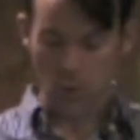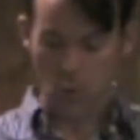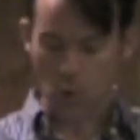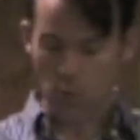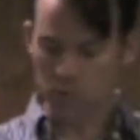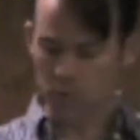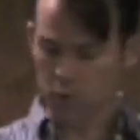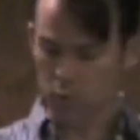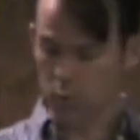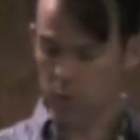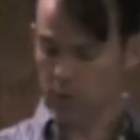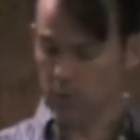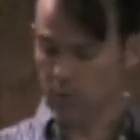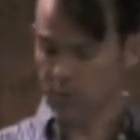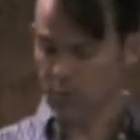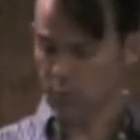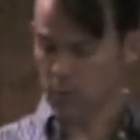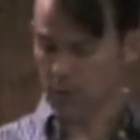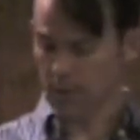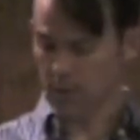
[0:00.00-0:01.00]
What was the real
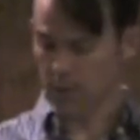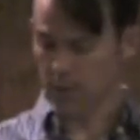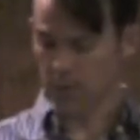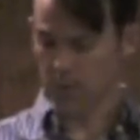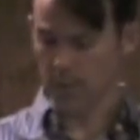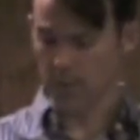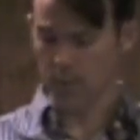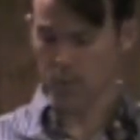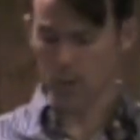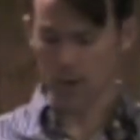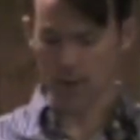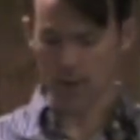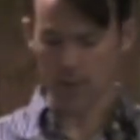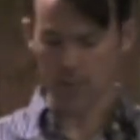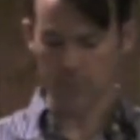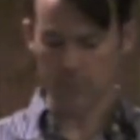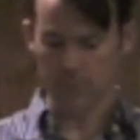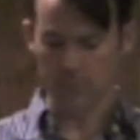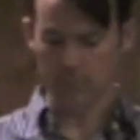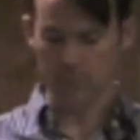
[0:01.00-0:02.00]
threat here anyway?
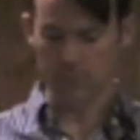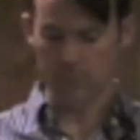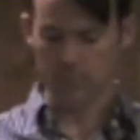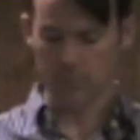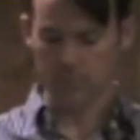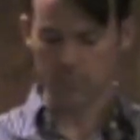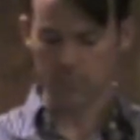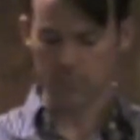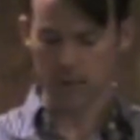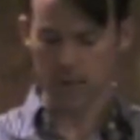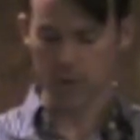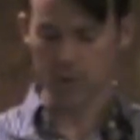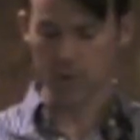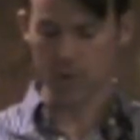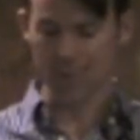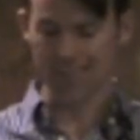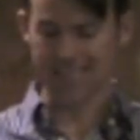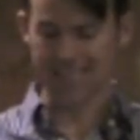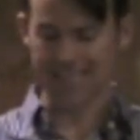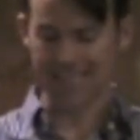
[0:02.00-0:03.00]
I
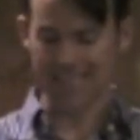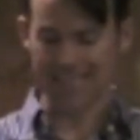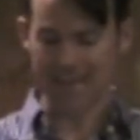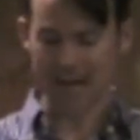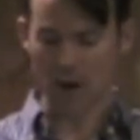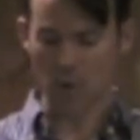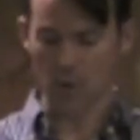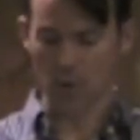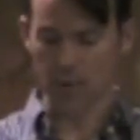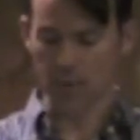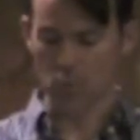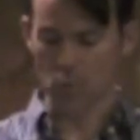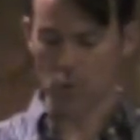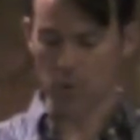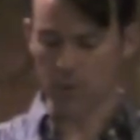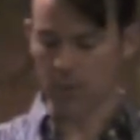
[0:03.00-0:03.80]
couldn't see it now anymore.